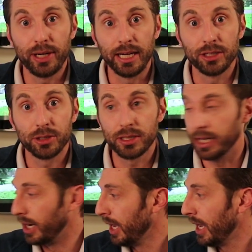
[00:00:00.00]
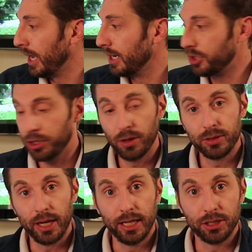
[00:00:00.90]
Pretty interesting, and it
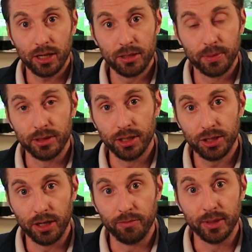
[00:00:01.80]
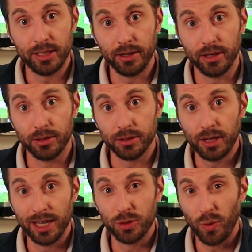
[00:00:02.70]
shows a juxtaposition of
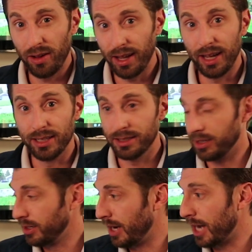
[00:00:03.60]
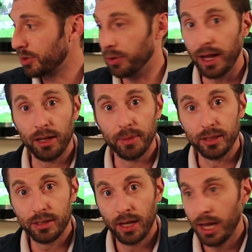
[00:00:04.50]
materials as well as natural
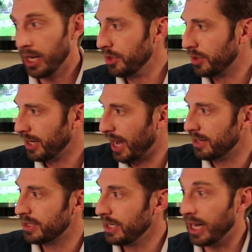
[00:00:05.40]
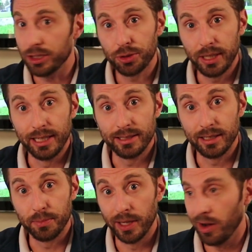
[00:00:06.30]
elements. You can kind of see that tree that
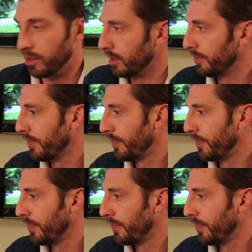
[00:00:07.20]
sits beyond it.